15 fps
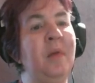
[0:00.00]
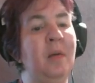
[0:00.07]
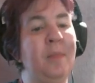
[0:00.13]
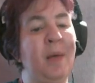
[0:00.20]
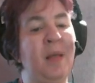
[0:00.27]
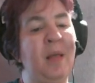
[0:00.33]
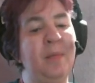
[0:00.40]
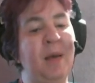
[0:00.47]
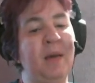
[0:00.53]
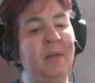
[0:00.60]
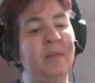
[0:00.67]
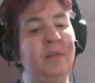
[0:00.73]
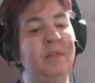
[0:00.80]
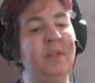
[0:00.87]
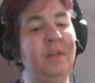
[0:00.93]
at
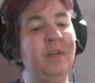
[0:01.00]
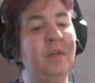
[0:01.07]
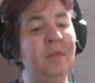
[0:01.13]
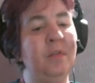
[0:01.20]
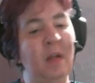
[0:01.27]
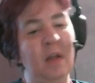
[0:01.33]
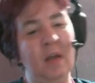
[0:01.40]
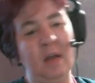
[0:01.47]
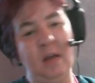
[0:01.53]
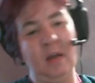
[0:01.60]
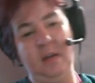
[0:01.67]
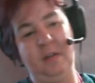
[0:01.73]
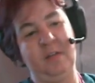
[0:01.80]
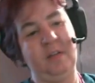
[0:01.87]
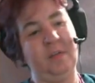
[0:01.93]
mathematical zero.
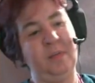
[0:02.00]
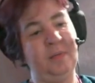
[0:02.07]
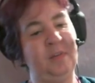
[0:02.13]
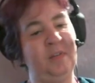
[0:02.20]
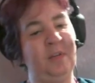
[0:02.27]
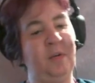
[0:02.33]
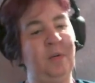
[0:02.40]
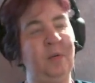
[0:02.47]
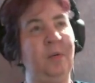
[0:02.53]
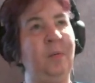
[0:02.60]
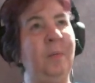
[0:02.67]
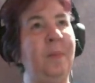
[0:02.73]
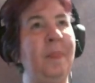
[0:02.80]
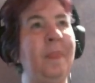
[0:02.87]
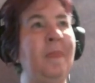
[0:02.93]
So
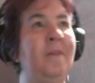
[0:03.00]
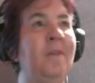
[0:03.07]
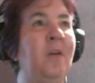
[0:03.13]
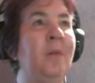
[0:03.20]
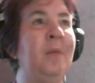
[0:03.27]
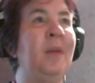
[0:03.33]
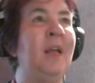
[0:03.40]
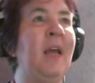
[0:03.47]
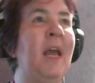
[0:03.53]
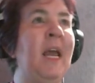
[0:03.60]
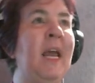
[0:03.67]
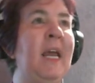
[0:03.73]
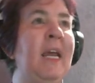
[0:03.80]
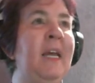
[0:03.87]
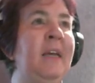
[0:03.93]
formula
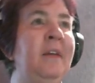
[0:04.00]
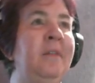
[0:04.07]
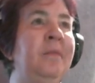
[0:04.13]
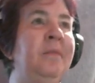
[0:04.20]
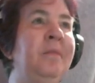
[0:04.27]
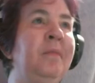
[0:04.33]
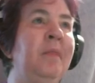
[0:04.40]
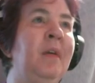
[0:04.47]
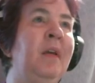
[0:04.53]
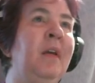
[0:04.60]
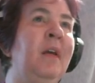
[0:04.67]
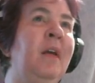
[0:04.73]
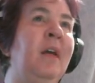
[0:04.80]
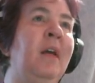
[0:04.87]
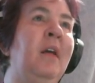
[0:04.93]
A
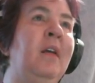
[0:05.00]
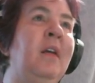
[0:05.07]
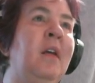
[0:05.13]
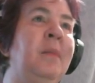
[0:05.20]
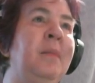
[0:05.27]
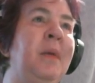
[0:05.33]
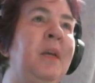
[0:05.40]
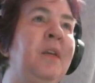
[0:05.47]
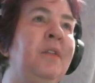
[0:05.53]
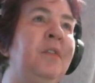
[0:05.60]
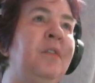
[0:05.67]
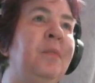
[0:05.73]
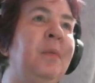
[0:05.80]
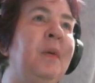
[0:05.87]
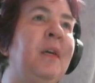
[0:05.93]
can be
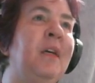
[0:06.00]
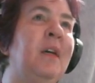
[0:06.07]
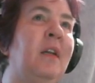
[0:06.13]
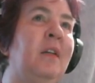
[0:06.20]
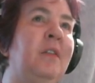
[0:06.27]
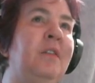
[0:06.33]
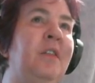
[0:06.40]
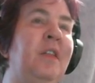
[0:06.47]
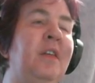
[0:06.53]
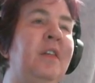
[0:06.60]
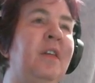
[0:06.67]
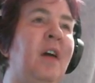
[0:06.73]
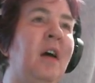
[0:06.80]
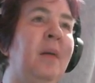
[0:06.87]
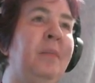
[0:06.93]
used to bring a color to the
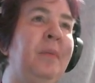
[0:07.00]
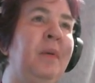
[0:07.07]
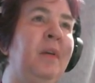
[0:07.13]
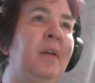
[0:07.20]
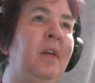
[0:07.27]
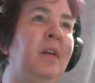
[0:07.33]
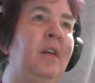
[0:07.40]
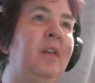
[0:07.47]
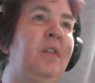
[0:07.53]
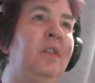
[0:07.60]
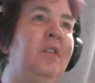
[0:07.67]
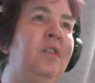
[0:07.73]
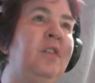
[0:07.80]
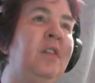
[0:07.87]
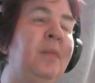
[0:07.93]
top.
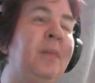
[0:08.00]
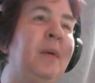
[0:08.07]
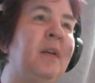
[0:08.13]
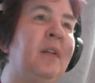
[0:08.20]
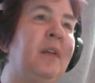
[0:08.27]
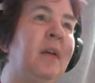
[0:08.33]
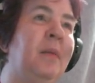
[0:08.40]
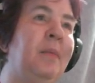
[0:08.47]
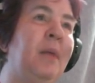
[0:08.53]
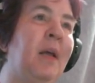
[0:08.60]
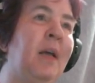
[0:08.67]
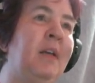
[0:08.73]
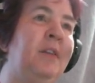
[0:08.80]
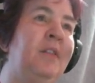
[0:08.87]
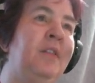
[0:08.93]
It's typically
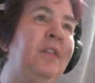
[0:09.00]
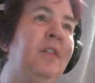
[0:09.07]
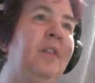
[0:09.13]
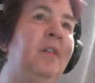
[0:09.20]
applied to